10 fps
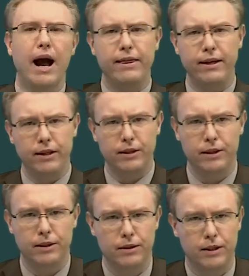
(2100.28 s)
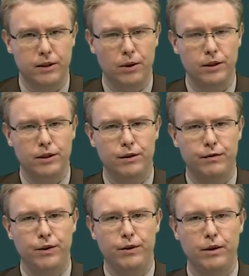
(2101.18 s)
I think this, is, this causes a,
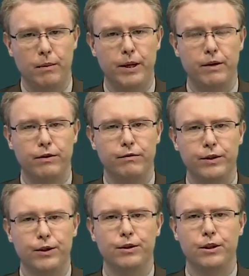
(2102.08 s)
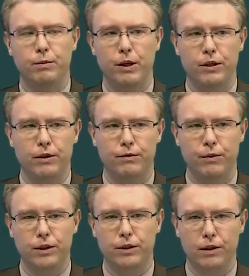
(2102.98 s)
few, a bit of confusion, especially
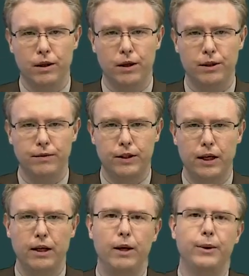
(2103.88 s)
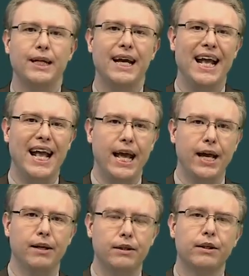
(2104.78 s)
for learners of second language.
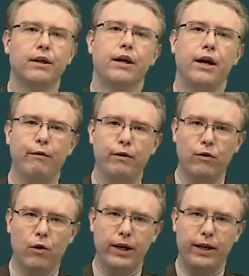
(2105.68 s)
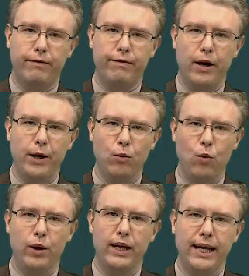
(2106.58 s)
It, if we've already defined
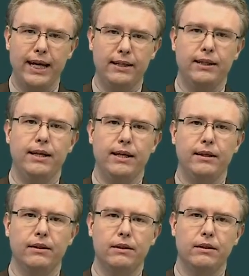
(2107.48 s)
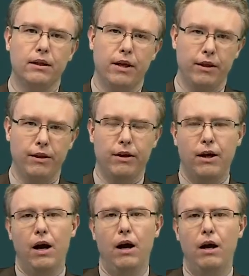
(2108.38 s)
what it is, the
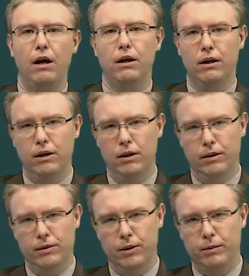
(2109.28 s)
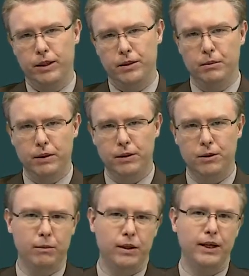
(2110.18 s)
car, something, something,
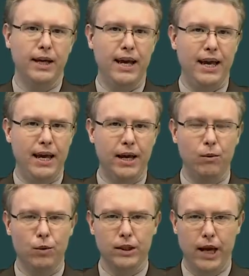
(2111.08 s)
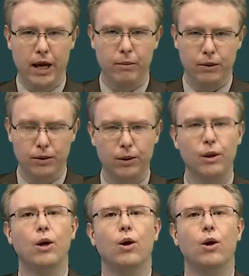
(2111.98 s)
something, it was able to.